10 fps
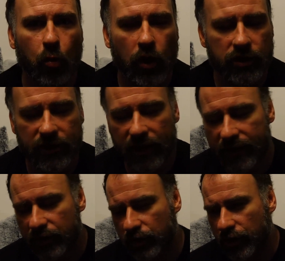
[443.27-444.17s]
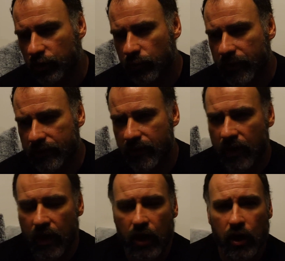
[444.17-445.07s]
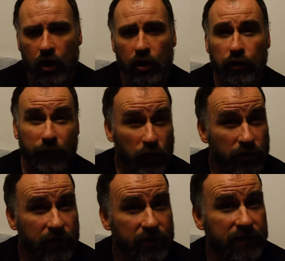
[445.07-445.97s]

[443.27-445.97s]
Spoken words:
one-sided exchange with Mason. The first of